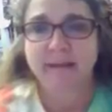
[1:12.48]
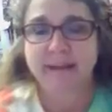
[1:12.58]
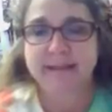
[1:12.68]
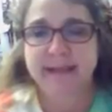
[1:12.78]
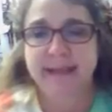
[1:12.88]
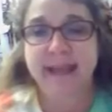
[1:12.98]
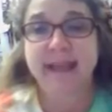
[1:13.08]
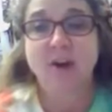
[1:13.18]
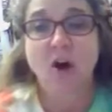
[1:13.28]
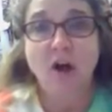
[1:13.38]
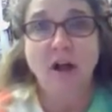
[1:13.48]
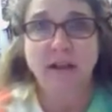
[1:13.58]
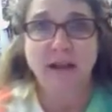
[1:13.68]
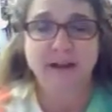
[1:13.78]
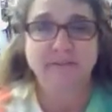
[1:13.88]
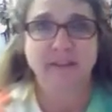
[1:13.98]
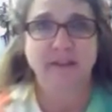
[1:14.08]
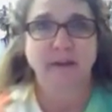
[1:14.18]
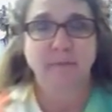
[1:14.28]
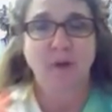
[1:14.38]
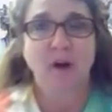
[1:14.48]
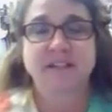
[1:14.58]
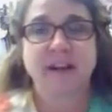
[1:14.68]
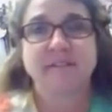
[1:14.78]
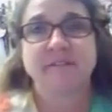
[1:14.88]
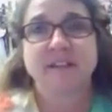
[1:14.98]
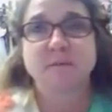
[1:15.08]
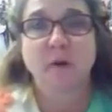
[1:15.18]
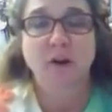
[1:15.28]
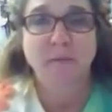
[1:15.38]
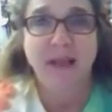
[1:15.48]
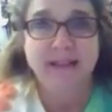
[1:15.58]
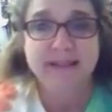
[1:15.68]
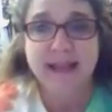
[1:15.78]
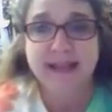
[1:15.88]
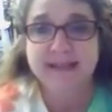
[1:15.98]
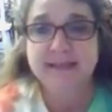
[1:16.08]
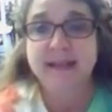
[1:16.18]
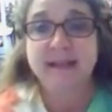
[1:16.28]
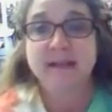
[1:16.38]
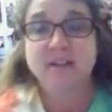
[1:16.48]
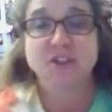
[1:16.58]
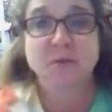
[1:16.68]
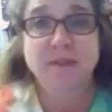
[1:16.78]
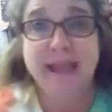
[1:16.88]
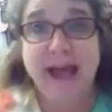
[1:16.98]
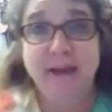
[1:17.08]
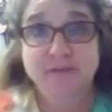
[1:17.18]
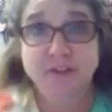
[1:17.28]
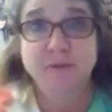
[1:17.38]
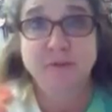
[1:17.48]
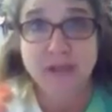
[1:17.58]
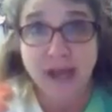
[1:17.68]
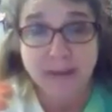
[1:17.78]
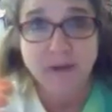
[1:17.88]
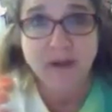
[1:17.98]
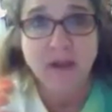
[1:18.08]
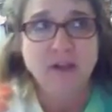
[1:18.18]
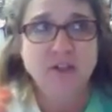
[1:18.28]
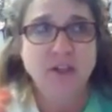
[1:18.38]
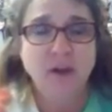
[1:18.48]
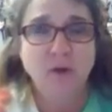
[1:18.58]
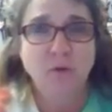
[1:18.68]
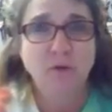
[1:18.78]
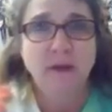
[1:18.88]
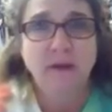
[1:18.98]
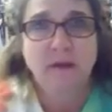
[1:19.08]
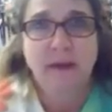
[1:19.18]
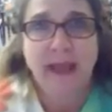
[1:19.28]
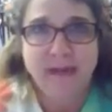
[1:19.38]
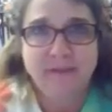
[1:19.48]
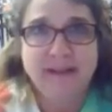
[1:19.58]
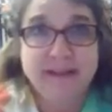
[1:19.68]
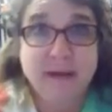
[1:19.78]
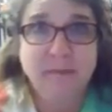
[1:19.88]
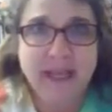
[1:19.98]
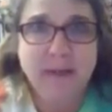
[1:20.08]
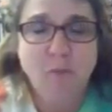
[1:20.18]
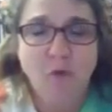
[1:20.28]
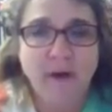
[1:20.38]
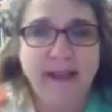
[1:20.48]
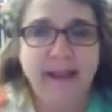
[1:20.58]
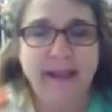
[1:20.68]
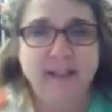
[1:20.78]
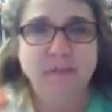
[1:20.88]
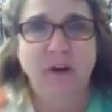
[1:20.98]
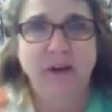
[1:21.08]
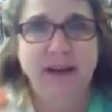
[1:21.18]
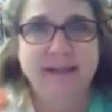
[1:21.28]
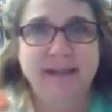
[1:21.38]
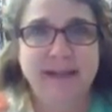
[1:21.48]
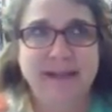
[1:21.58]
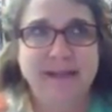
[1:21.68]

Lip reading: Let's see, in all of the parts of the Smarter Balanced test, students have to type, so having some keyboarding experience